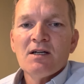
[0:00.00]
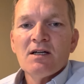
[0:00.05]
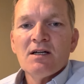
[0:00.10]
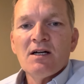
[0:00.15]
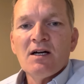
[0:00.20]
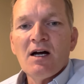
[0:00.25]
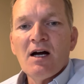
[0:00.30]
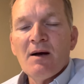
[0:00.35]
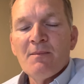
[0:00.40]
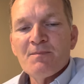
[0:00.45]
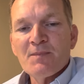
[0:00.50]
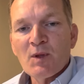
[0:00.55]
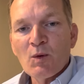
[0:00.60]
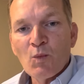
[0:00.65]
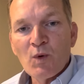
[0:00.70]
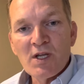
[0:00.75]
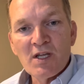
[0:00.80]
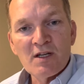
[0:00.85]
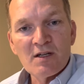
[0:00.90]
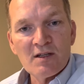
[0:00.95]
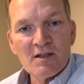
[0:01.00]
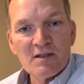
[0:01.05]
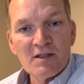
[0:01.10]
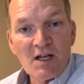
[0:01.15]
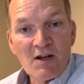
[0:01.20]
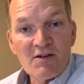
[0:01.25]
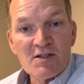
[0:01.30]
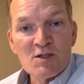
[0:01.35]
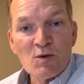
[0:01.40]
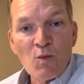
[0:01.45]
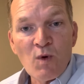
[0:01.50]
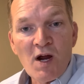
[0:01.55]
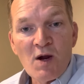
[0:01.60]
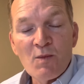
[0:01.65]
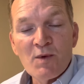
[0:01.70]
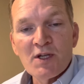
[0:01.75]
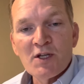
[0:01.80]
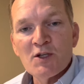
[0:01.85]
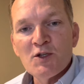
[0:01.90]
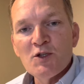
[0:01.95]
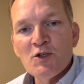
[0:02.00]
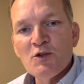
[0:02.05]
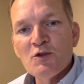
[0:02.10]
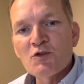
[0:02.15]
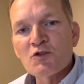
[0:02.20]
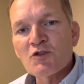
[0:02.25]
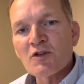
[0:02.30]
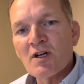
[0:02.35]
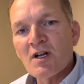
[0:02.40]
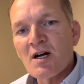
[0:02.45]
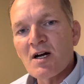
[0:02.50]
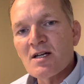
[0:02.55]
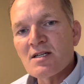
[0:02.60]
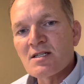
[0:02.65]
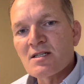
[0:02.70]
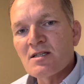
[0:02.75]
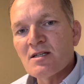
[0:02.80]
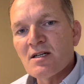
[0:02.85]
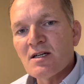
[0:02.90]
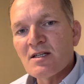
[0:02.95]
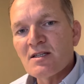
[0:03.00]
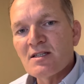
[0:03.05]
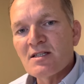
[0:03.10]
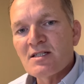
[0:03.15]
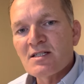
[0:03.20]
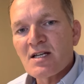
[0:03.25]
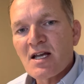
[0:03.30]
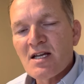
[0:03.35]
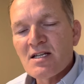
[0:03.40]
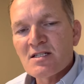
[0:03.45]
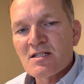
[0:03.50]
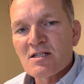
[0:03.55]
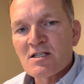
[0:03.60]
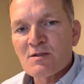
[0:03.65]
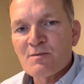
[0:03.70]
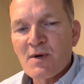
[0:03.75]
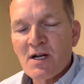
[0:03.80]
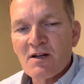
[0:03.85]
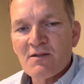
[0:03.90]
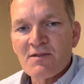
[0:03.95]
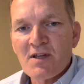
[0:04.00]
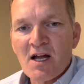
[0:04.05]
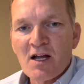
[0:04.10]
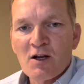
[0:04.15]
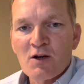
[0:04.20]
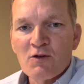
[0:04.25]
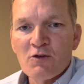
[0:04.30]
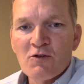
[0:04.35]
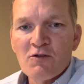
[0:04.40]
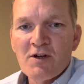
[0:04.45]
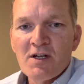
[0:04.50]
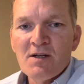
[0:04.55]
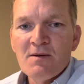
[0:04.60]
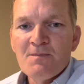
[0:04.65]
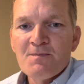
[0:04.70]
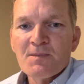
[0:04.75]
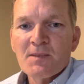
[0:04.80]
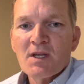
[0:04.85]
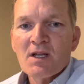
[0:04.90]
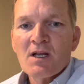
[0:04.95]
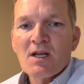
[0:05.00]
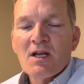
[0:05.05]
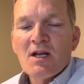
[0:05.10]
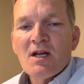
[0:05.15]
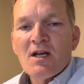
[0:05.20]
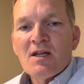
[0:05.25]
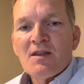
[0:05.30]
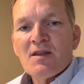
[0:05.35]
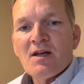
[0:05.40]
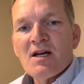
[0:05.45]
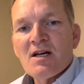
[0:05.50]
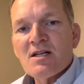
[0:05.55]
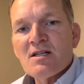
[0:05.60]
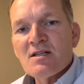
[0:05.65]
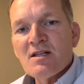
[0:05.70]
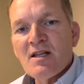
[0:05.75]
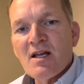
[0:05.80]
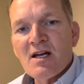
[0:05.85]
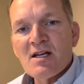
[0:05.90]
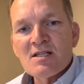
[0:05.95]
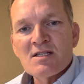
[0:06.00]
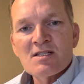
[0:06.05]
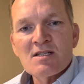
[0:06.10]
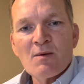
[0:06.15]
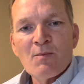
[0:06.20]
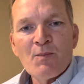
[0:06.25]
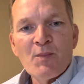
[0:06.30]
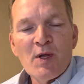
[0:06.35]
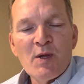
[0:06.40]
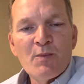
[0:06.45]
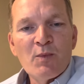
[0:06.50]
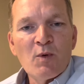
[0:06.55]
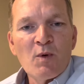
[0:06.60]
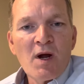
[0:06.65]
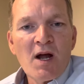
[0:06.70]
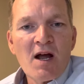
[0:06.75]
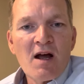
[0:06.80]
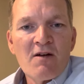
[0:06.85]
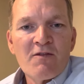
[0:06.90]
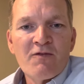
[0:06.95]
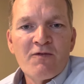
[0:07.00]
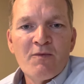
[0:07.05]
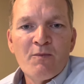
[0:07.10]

Um, we can there is a way we can neutralize the the taste and smell of that chlorine there there's some people have